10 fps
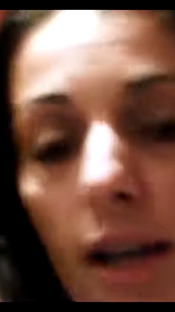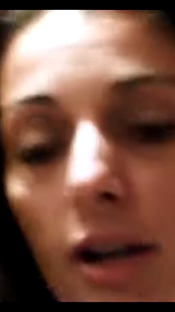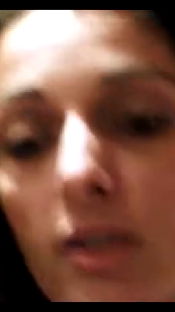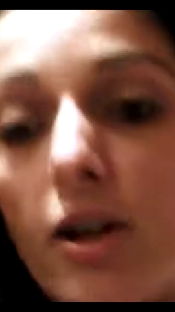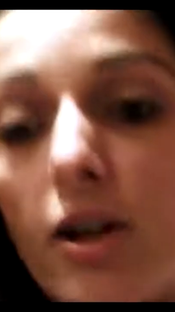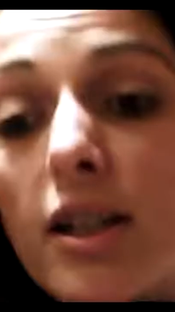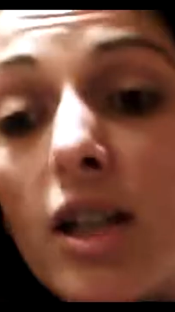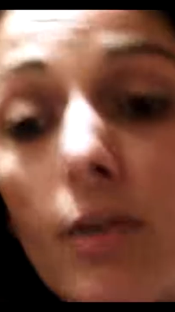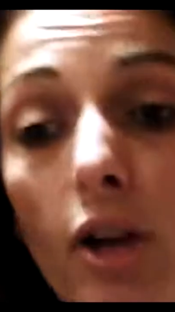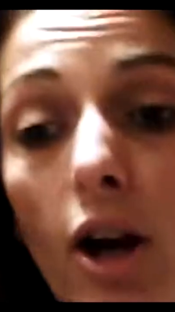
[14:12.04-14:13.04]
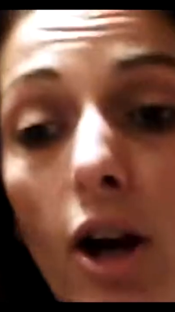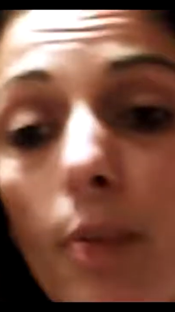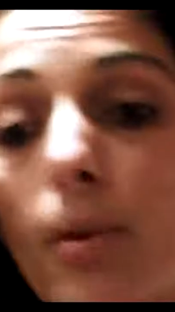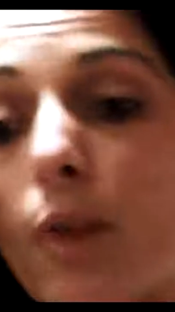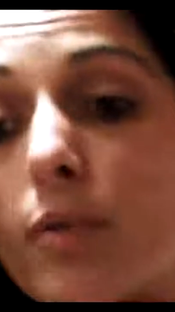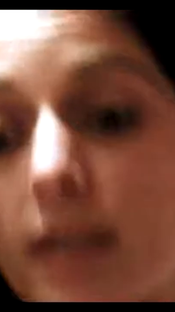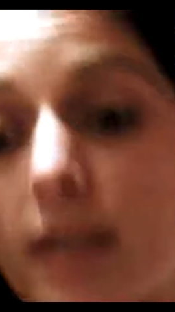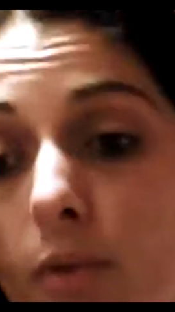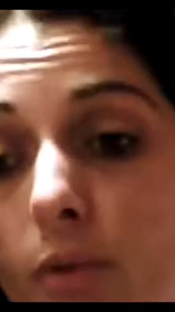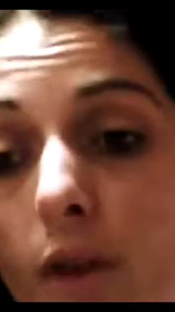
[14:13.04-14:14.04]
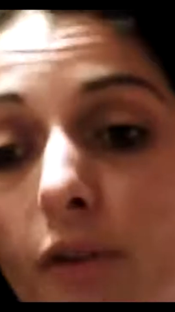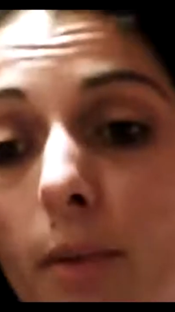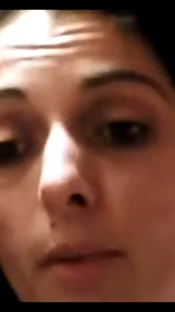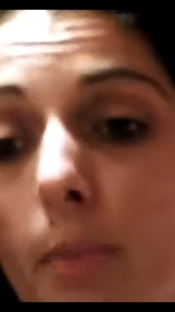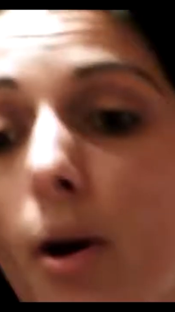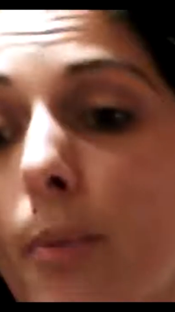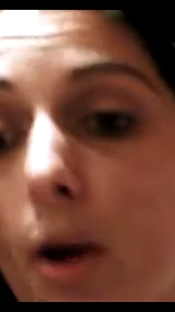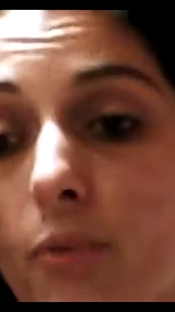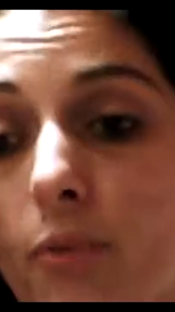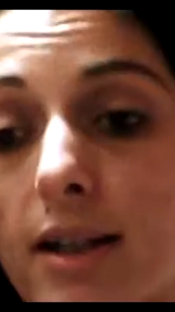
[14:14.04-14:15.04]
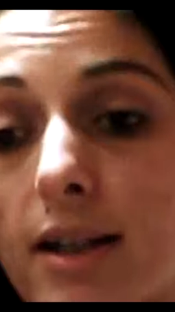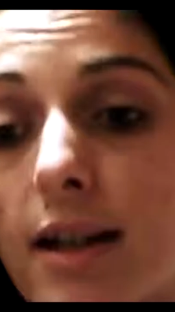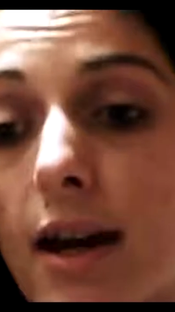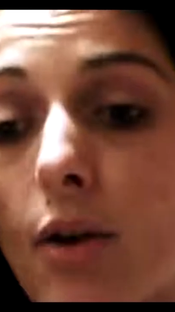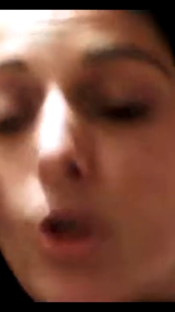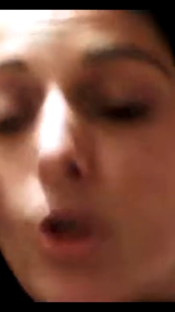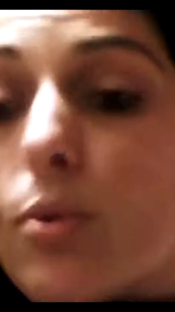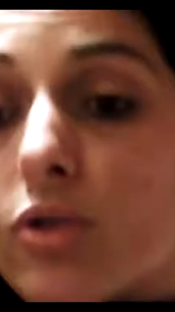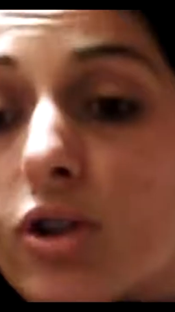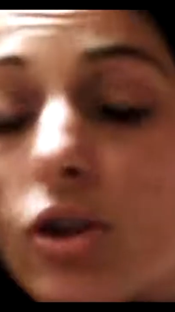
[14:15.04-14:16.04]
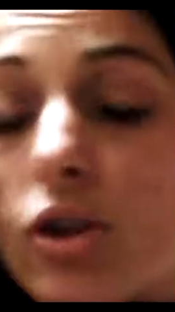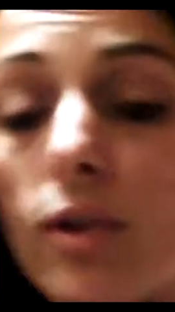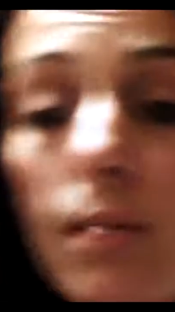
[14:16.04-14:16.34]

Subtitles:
I started a year ago, but I wasn't in the right frame of mind. But I'm ready now. Who wants to do this